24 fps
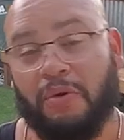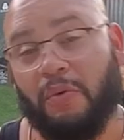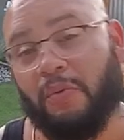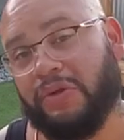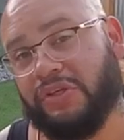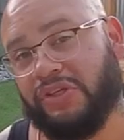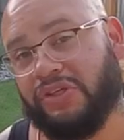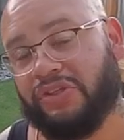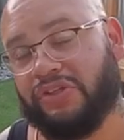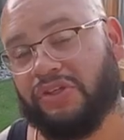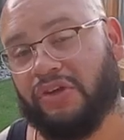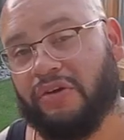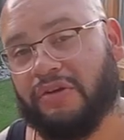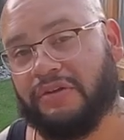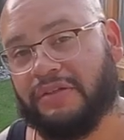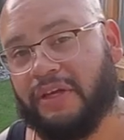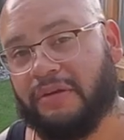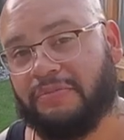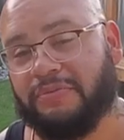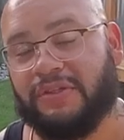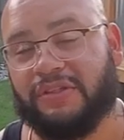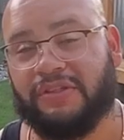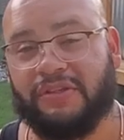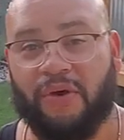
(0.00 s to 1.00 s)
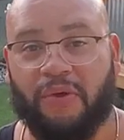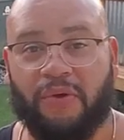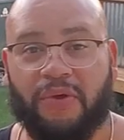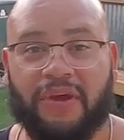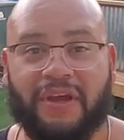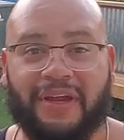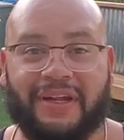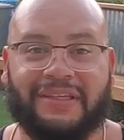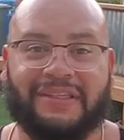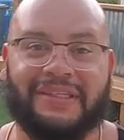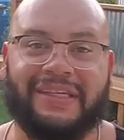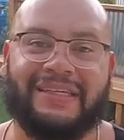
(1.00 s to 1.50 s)
And when she shows up, she's
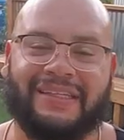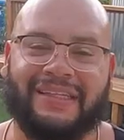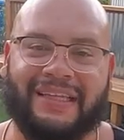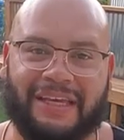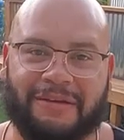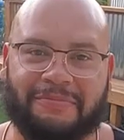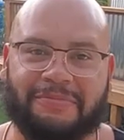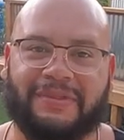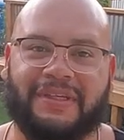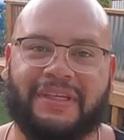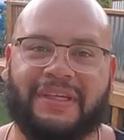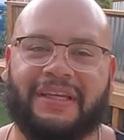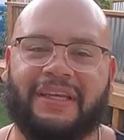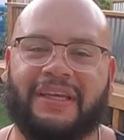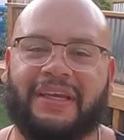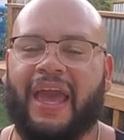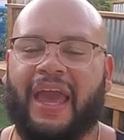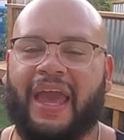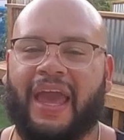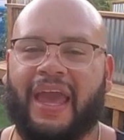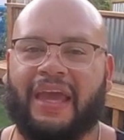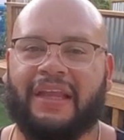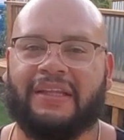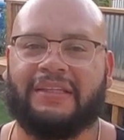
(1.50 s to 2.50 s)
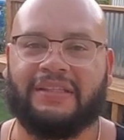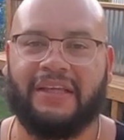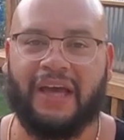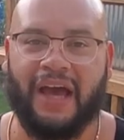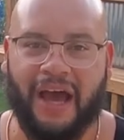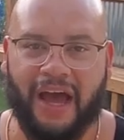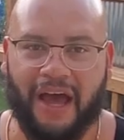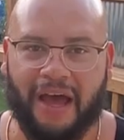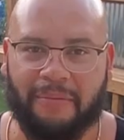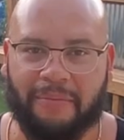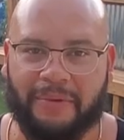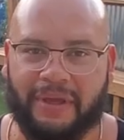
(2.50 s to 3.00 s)
only gonna see Nipsey and
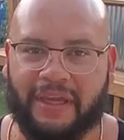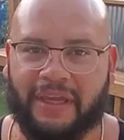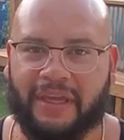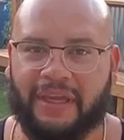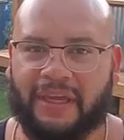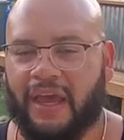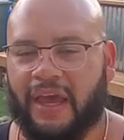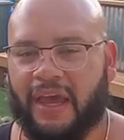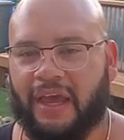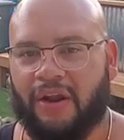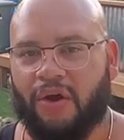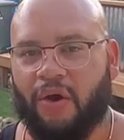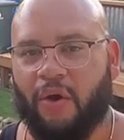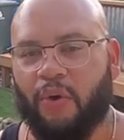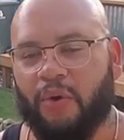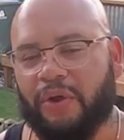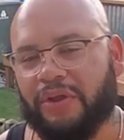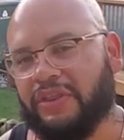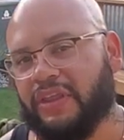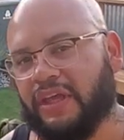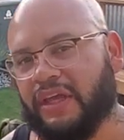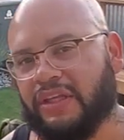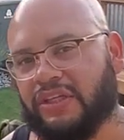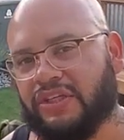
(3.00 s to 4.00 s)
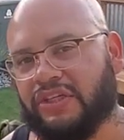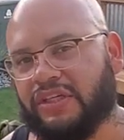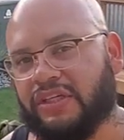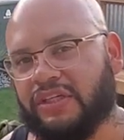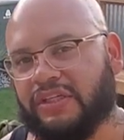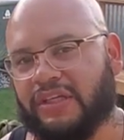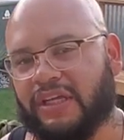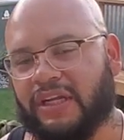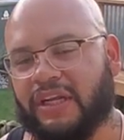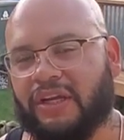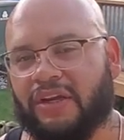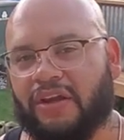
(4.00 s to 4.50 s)
Tommy. And only thing
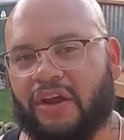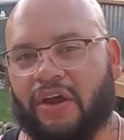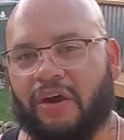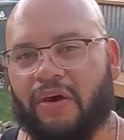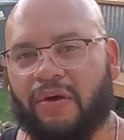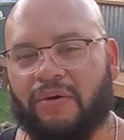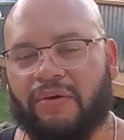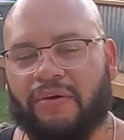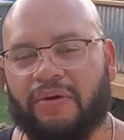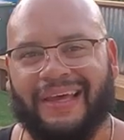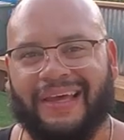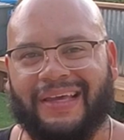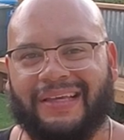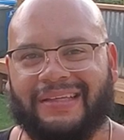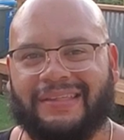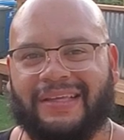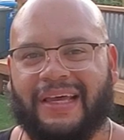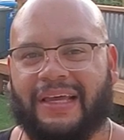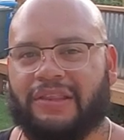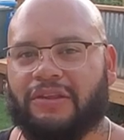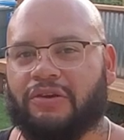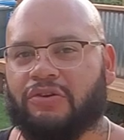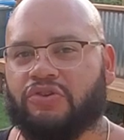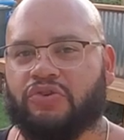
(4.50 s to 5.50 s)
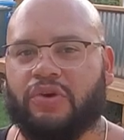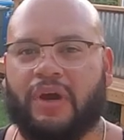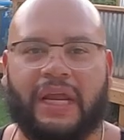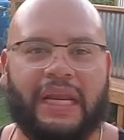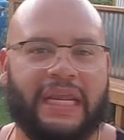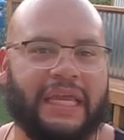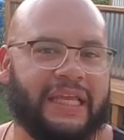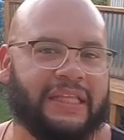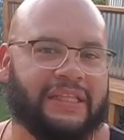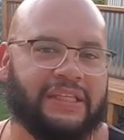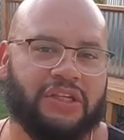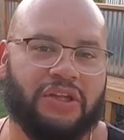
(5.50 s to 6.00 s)
she's gonna know is that they're trying
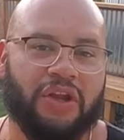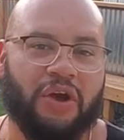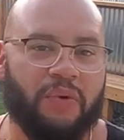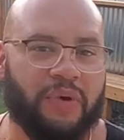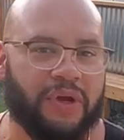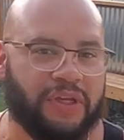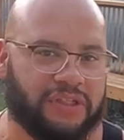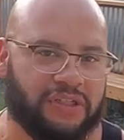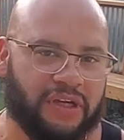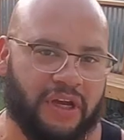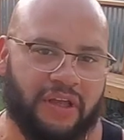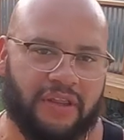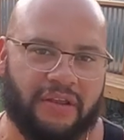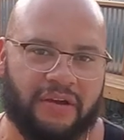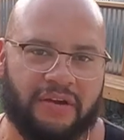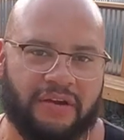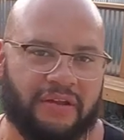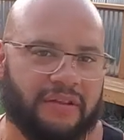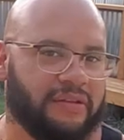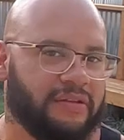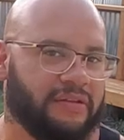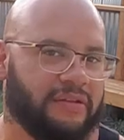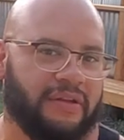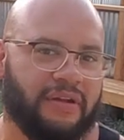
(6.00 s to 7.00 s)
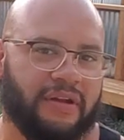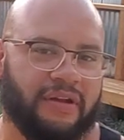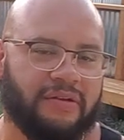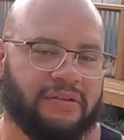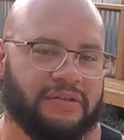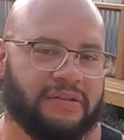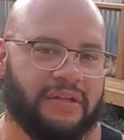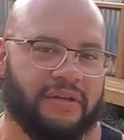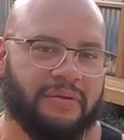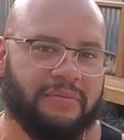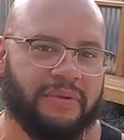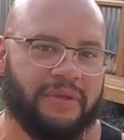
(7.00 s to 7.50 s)
to get to know each other and you know,
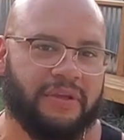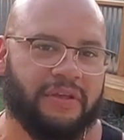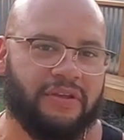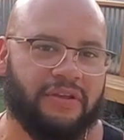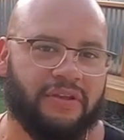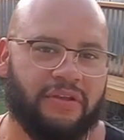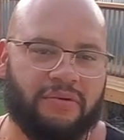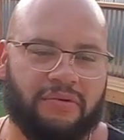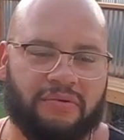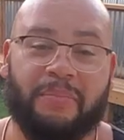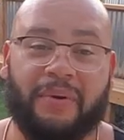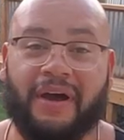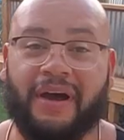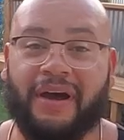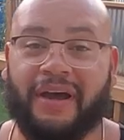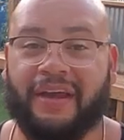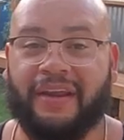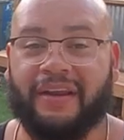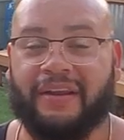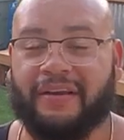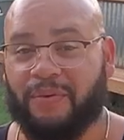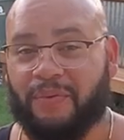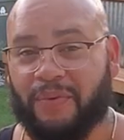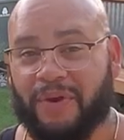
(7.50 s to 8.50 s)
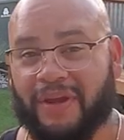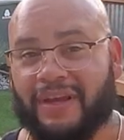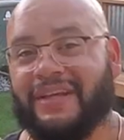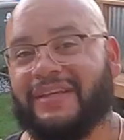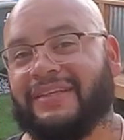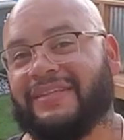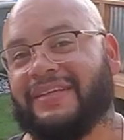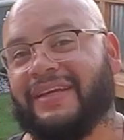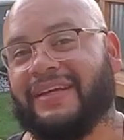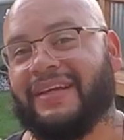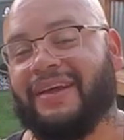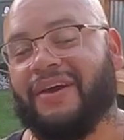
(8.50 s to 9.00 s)
it's gonna be cute. But
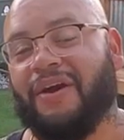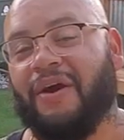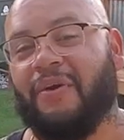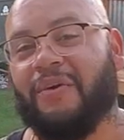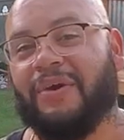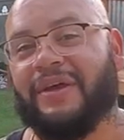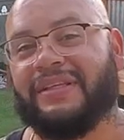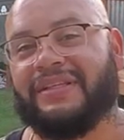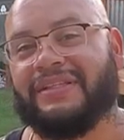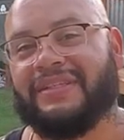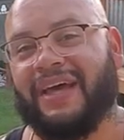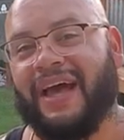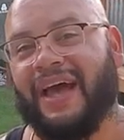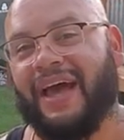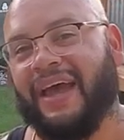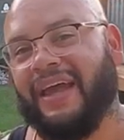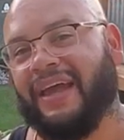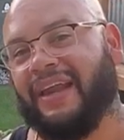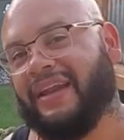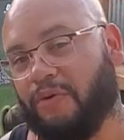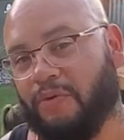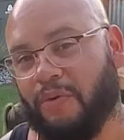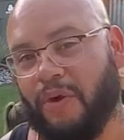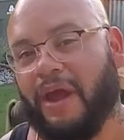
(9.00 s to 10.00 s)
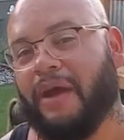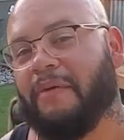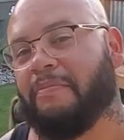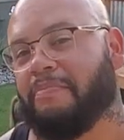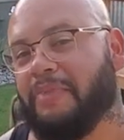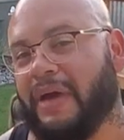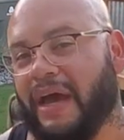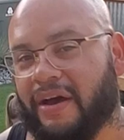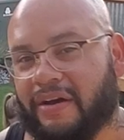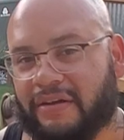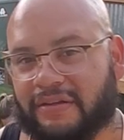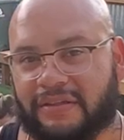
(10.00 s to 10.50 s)
Ricky's gonna go inside, grab
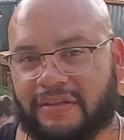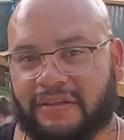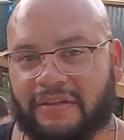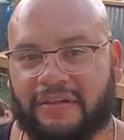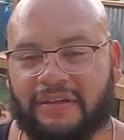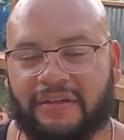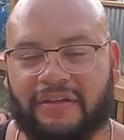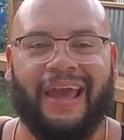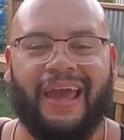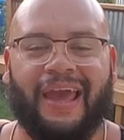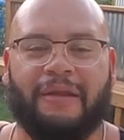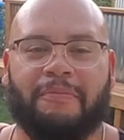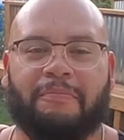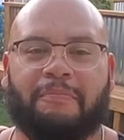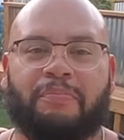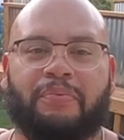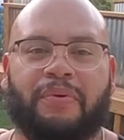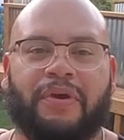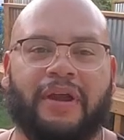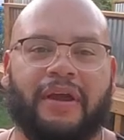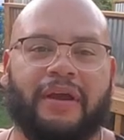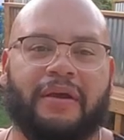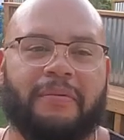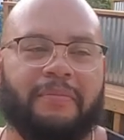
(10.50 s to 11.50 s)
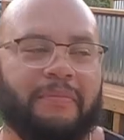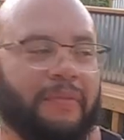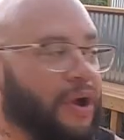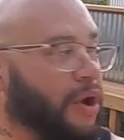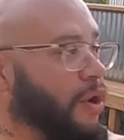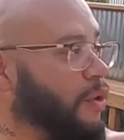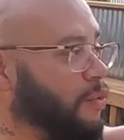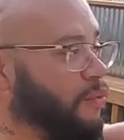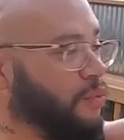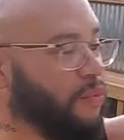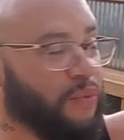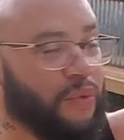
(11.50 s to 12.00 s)
Bowser and bring him
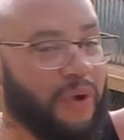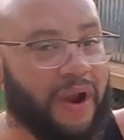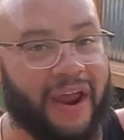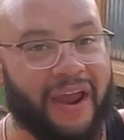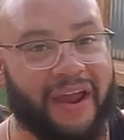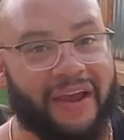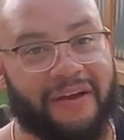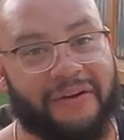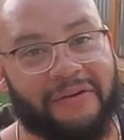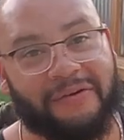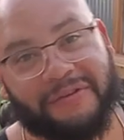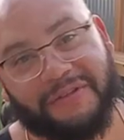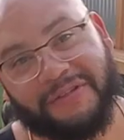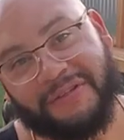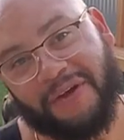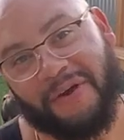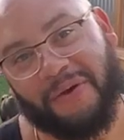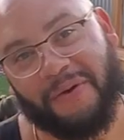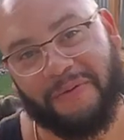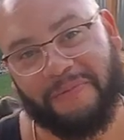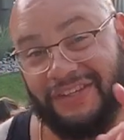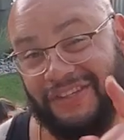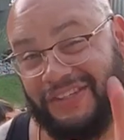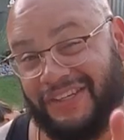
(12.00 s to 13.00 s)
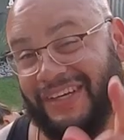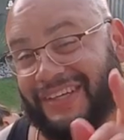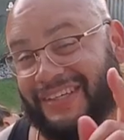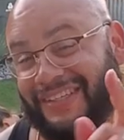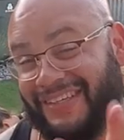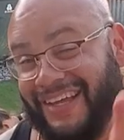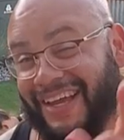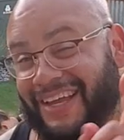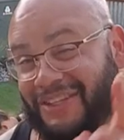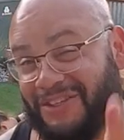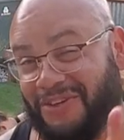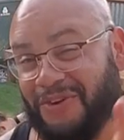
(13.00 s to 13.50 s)
around. So just
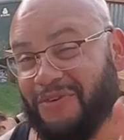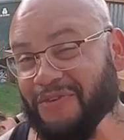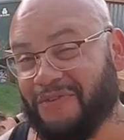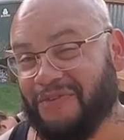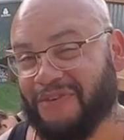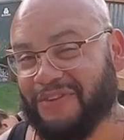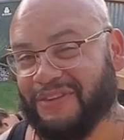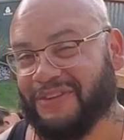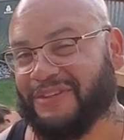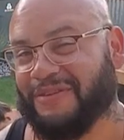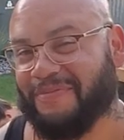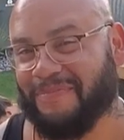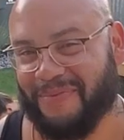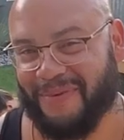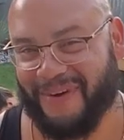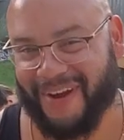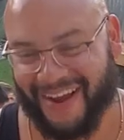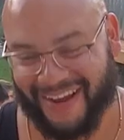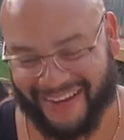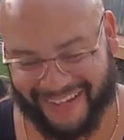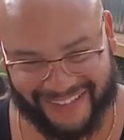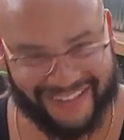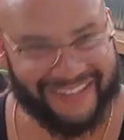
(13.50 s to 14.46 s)
stay tuned for the surprise.